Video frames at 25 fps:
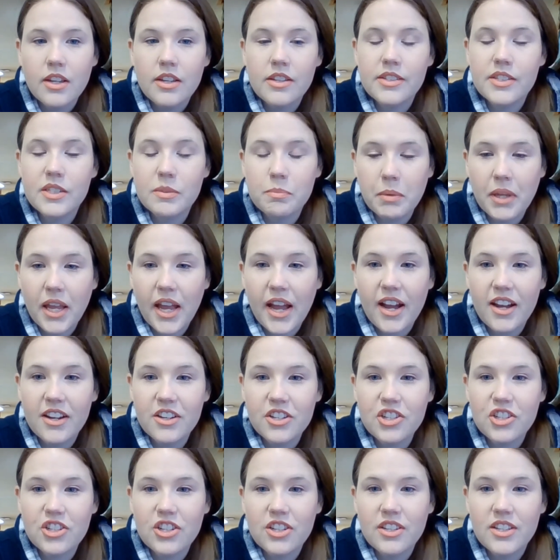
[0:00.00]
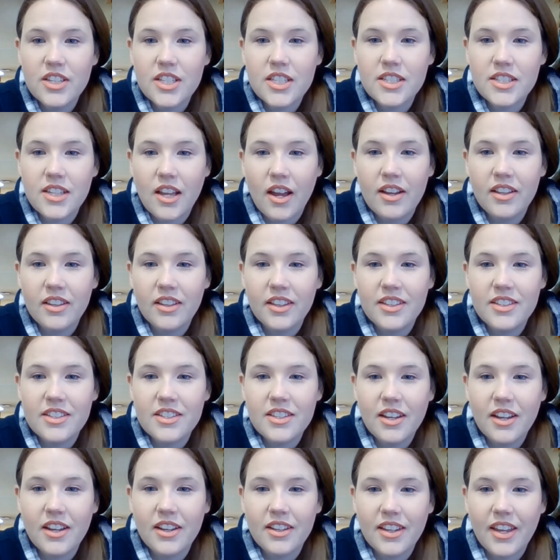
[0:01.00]
splash,
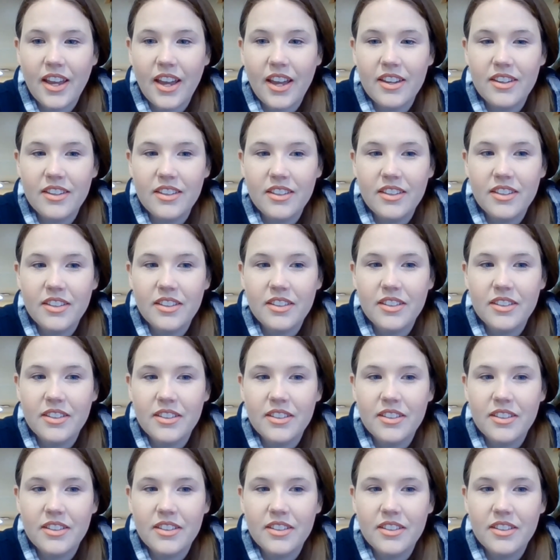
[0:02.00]
silent again.